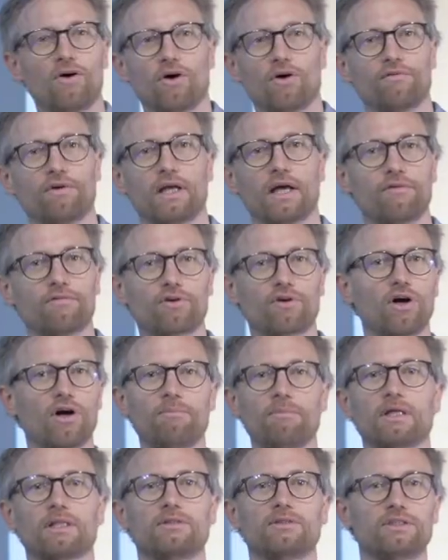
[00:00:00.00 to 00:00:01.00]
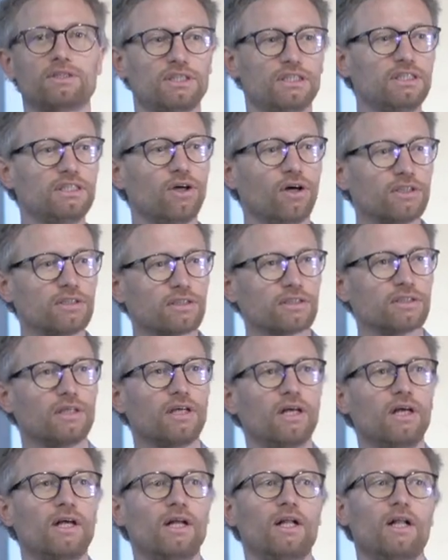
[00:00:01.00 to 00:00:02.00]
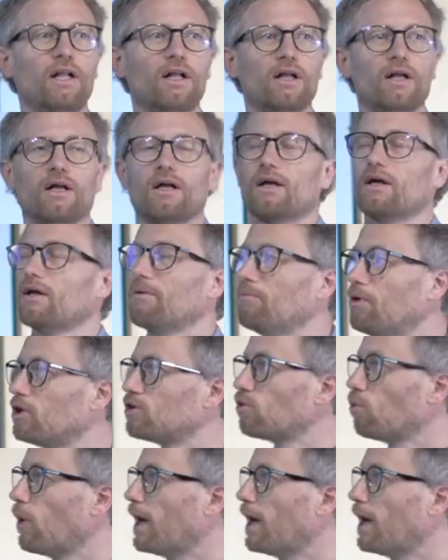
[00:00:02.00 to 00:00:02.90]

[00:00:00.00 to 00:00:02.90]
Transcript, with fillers: or they have come and seen us. But,